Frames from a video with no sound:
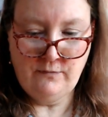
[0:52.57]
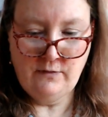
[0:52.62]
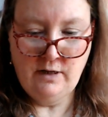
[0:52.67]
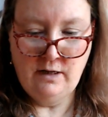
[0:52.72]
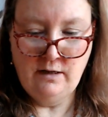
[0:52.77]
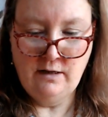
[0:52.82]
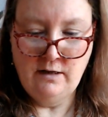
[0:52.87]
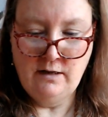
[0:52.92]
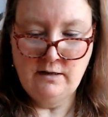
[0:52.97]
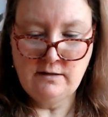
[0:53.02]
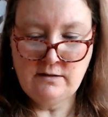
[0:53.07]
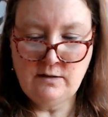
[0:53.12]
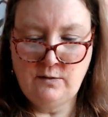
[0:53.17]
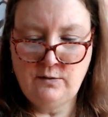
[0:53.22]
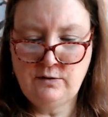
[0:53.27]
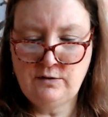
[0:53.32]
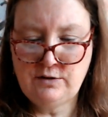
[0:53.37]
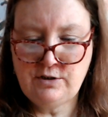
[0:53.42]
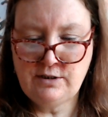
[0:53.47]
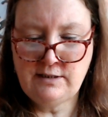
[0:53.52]
So I'll
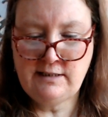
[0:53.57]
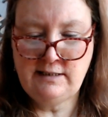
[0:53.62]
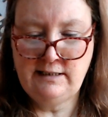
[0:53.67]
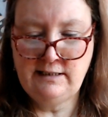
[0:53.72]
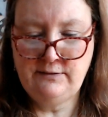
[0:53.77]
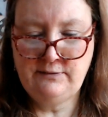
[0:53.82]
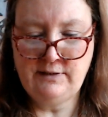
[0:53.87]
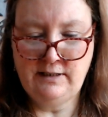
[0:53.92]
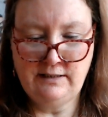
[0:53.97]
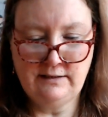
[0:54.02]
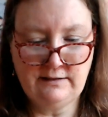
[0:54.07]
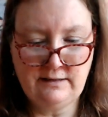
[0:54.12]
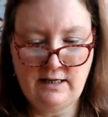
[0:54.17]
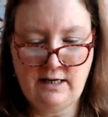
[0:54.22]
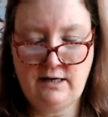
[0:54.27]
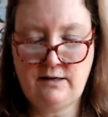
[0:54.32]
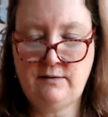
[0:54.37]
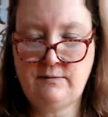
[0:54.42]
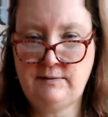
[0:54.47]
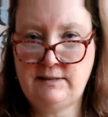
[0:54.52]
just leave that there
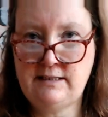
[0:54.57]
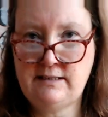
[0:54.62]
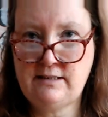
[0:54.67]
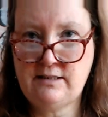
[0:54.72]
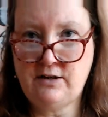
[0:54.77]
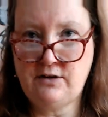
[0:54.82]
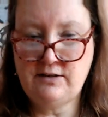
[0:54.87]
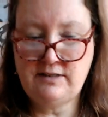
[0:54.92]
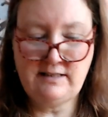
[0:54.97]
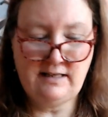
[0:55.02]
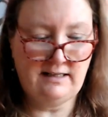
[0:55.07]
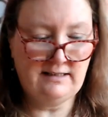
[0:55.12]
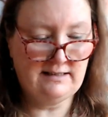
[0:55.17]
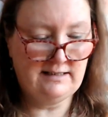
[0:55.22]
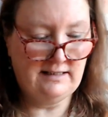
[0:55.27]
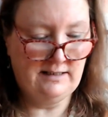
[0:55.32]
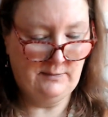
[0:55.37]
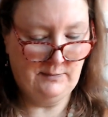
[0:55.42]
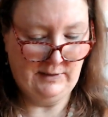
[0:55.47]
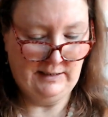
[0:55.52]
and discuss that in a
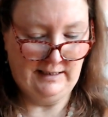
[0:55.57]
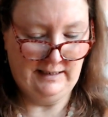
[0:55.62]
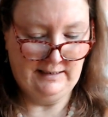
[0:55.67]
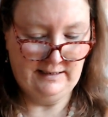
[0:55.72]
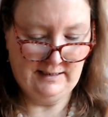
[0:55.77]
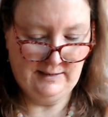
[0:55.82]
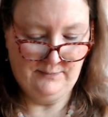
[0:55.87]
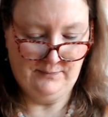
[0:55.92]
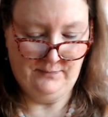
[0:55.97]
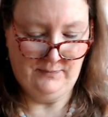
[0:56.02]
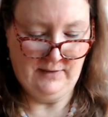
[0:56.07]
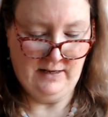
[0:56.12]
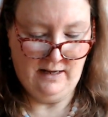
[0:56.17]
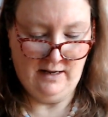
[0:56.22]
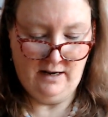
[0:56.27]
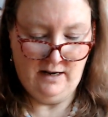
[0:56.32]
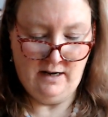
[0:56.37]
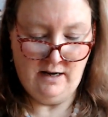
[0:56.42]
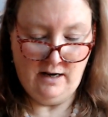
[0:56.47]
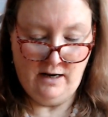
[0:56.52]
minute.
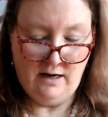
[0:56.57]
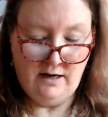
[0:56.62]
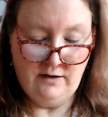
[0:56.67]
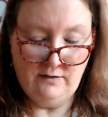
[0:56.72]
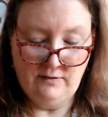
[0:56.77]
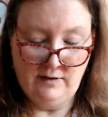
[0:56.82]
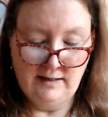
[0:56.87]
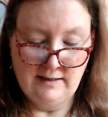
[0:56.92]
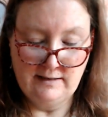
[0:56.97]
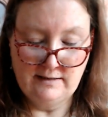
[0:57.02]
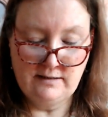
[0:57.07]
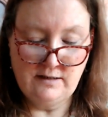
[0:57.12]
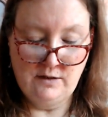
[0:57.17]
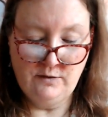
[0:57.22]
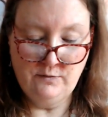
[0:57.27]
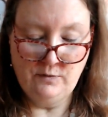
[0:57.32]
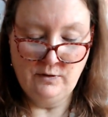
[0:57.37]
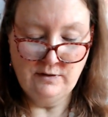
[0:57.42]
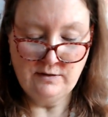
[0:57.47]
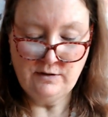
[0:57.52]
Right, so
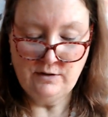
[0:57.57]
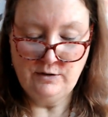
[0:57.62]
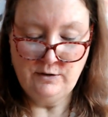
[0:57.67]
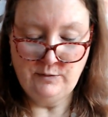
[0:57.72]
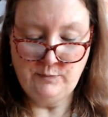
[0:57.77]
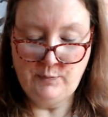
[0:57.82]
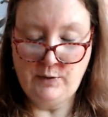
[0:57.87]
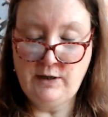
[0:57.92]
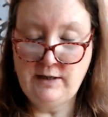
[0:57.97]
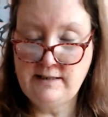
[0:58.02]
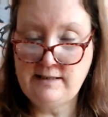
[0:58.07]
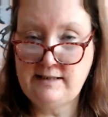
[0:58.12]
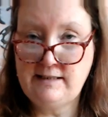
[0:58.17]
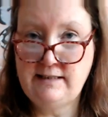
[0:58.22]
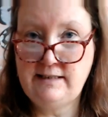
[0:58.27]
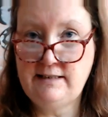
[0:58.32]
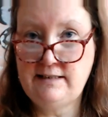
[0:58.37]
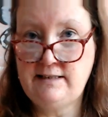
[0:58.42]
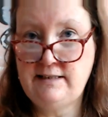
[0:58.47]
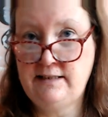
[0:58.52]
what do
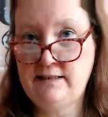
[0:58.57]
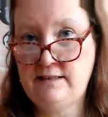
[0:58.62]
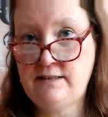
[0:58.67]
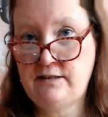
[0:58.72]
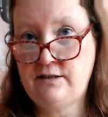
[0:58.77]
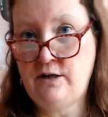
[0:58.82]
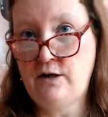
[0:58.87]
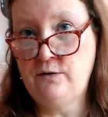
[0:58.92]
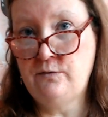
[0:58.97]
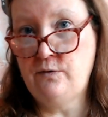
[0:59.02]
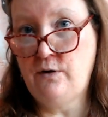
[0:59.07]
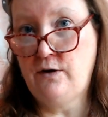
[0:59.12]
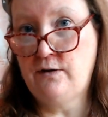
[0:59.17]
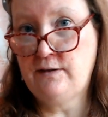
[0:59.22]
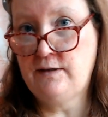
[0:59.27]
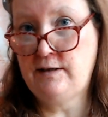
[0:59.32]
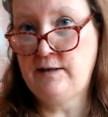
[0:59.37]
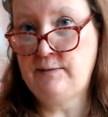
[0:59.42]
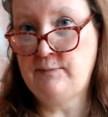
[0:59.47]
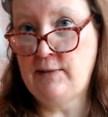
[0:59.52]
Pisces need to know on the
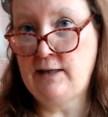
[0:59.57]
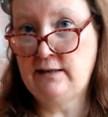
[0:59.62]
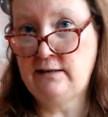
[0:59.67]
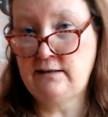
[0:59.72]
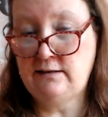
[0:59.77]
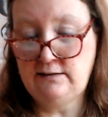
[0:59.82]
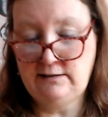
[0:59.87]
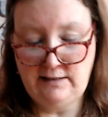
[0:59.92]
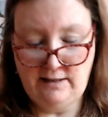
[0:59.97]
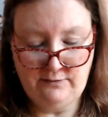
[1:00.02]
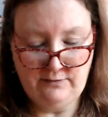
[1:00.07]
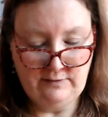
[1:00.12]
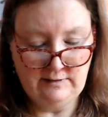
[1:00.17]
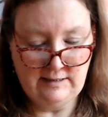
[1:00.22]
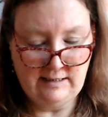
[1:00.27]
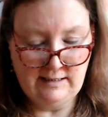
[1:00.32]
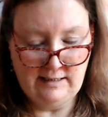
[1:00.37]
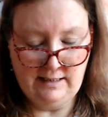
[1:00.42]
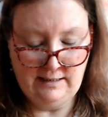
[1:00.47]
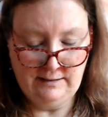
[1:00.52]
mental level
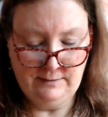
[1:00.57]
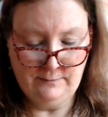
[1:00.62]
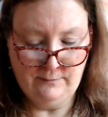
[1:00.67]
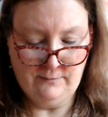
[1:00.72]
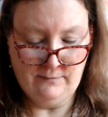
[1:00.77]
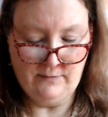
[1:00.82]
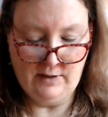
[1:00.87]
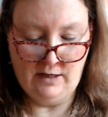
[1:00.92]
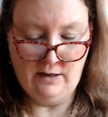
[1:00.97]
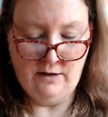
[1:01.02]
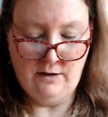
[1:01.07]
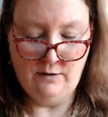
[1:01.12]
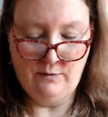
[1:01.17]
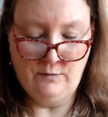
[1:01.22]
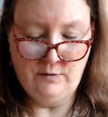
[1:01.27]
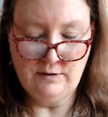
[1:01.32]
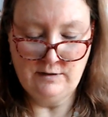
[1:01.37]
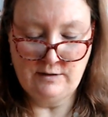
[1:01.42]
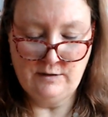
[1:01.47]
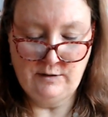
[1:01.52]
today? What
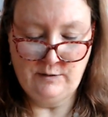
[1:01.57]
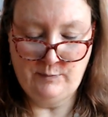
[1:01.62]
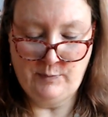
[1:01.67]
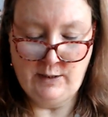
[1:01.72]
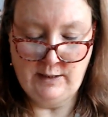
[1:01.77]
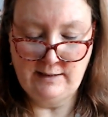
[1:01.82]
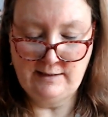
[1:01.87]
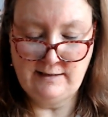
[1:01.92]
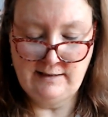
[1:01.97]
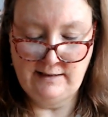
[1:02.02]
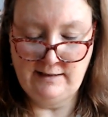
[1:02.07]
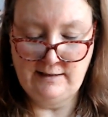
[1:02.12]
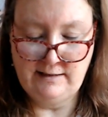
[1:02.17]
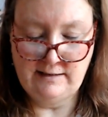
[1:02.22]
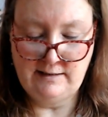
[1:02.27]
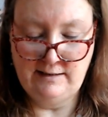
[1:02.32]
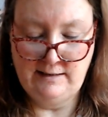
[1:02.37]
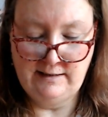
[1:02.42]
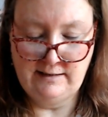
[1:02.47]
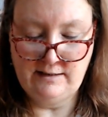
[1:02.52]
do Pisces
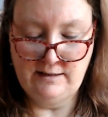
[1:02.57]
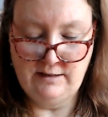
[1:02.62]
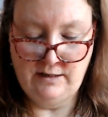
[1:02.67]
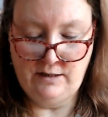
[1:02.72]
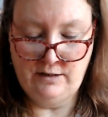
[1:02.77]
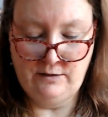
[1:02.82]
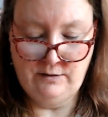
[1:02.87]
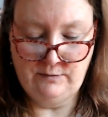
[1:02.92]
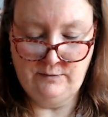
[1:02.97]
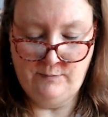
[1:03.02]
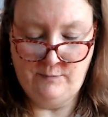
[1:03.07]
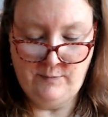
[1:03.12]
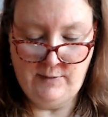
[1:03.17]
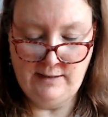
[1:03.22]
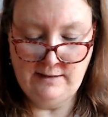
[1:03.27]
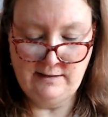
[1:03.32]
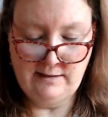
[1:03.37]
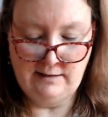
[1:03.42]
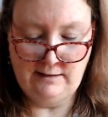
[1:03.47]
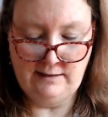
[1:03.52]
need to know
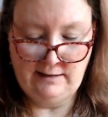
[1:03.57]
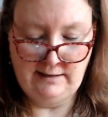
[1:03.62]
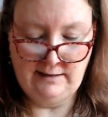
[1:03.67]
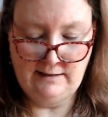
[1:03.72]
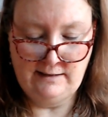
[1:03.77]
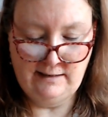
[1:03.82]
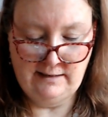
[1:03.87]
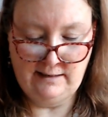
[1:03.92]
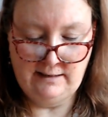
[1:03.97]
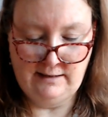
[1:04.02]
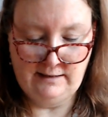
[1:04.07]
mentally today?